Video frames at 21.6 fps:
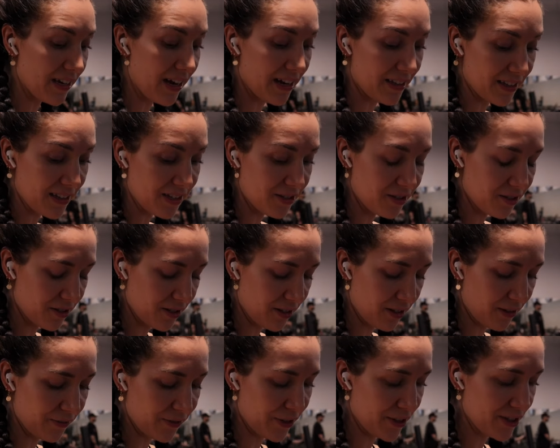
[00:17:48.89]
Yeah, these are
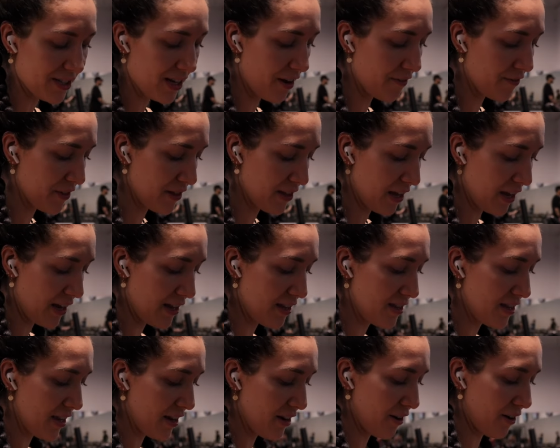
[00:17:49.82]
gonna feel tough, and
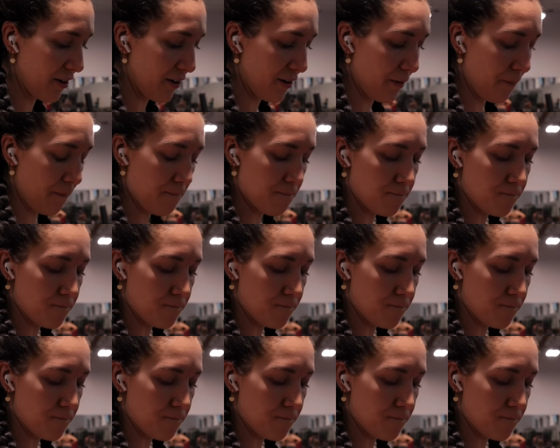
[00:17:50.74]
they are.